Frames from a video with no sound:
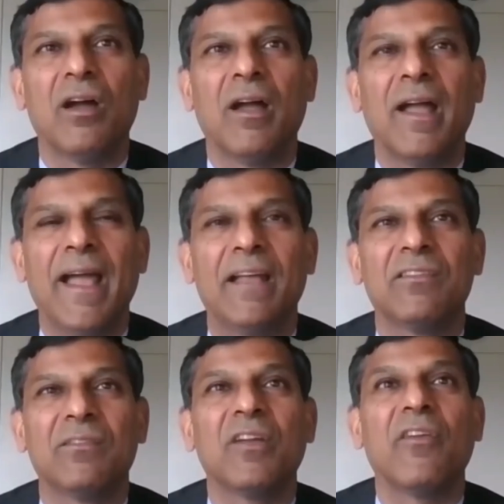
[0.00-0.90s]

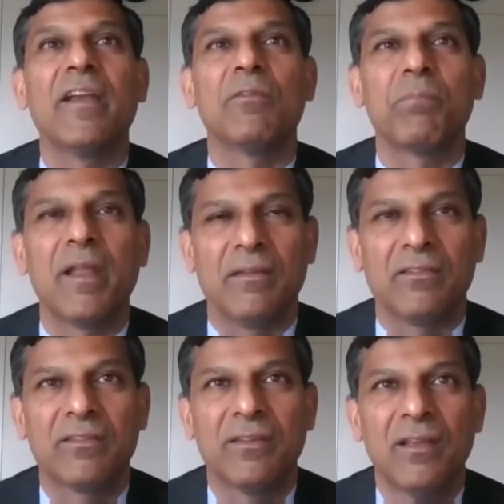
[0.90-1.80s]
has greater
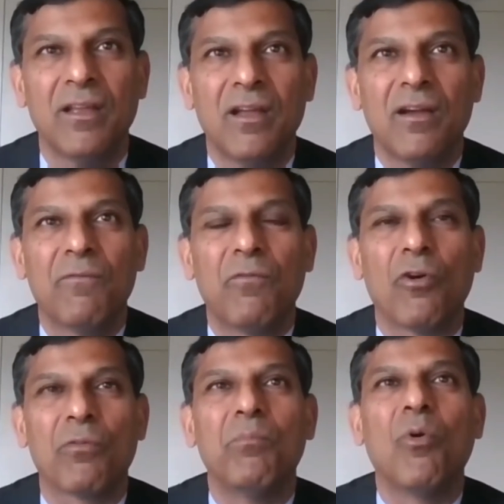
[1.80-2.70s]
place
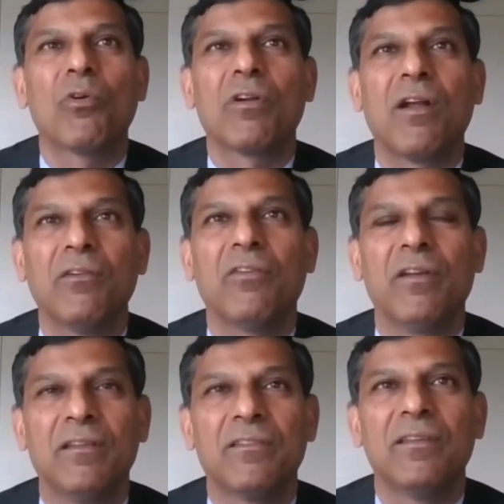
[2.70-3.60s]
for more
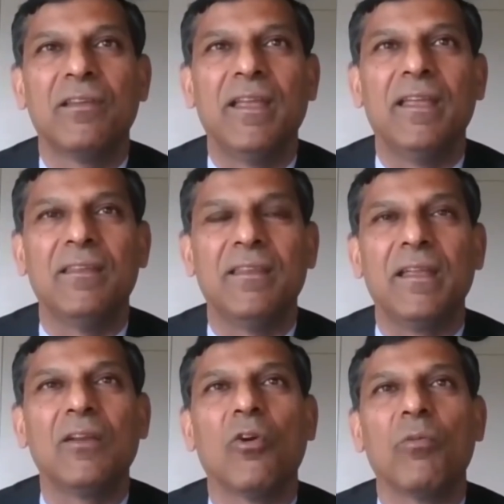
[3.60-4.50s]
countries in
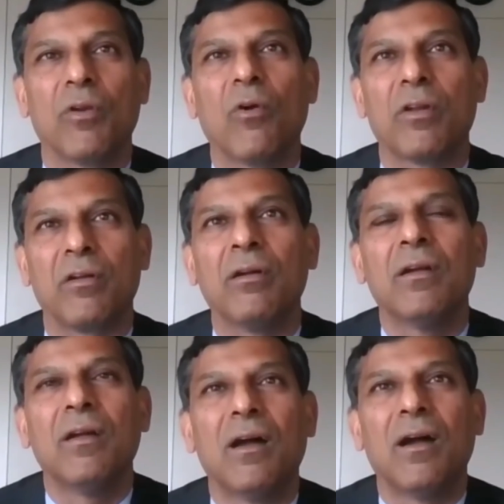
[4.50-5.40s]
the global order,
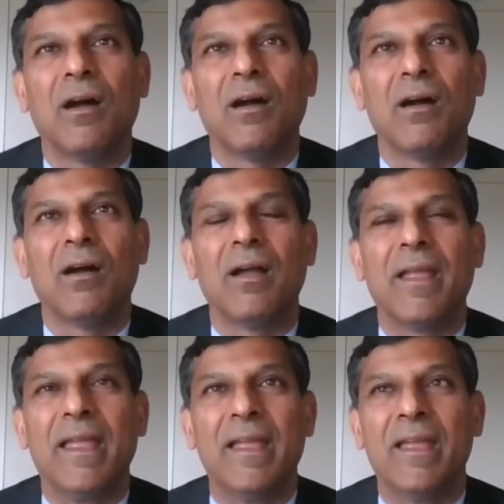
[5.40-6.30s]

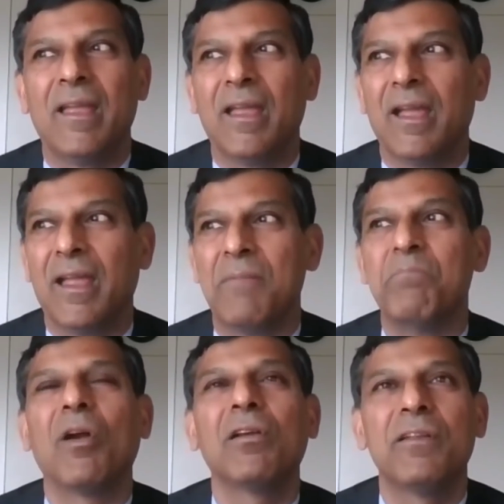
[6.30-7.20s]
a
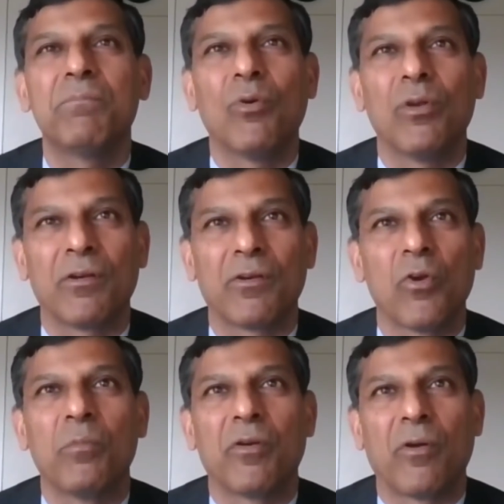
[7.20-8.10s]
multipolar
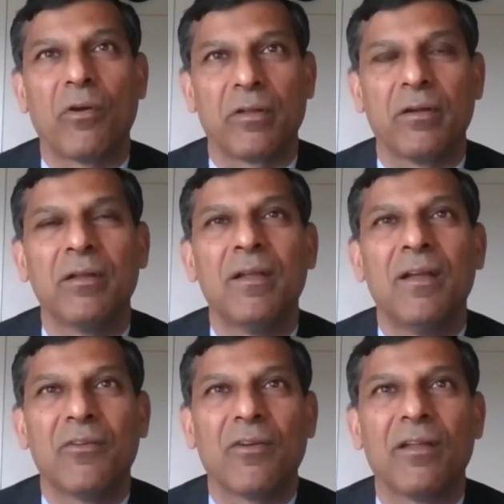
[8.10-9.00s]
global order
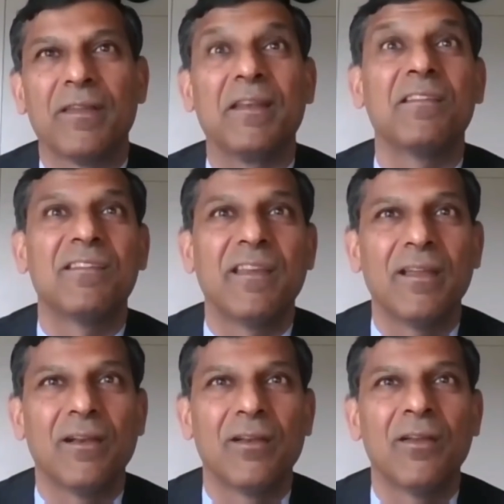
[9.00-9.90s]
rather than a
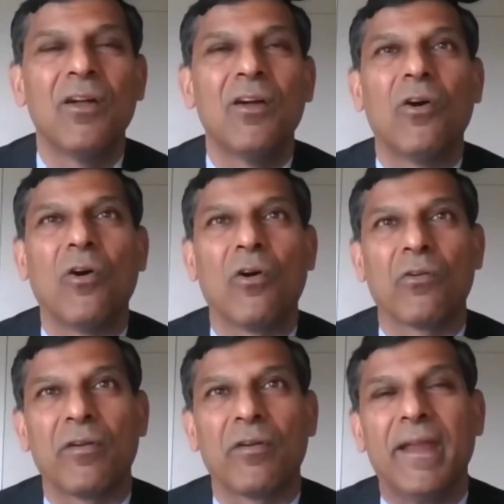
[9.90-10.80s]
single
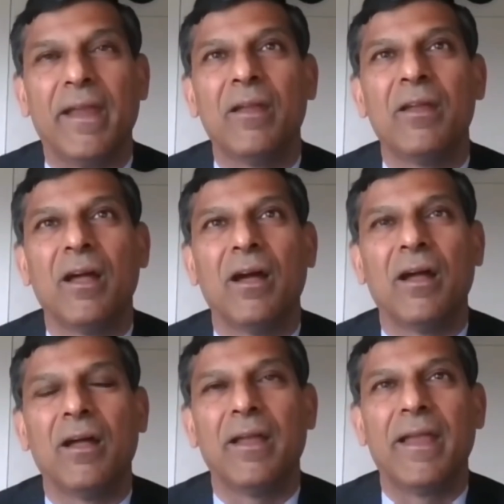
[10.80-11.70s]
or a
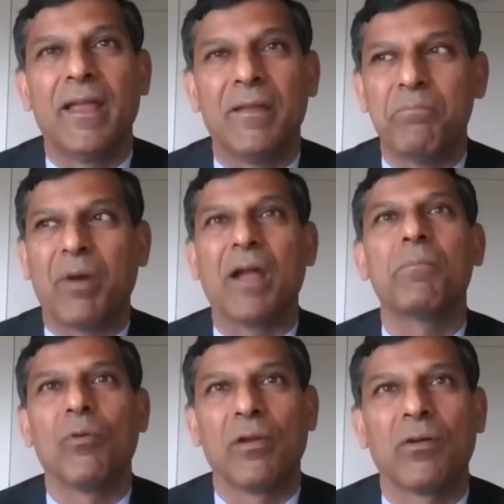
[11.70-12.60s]

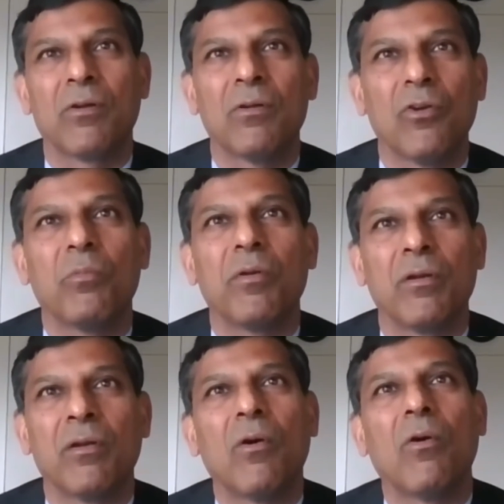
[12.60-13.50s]
bipolar
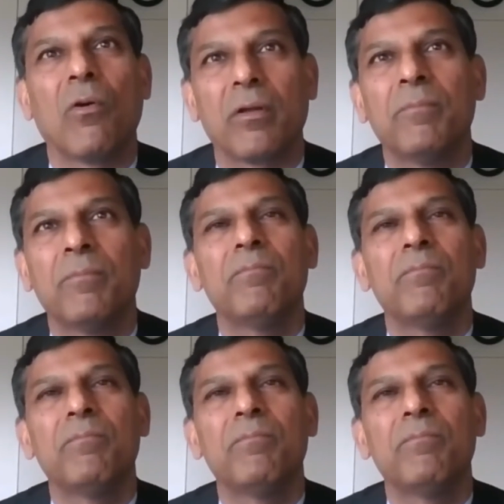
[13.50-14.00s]
global order.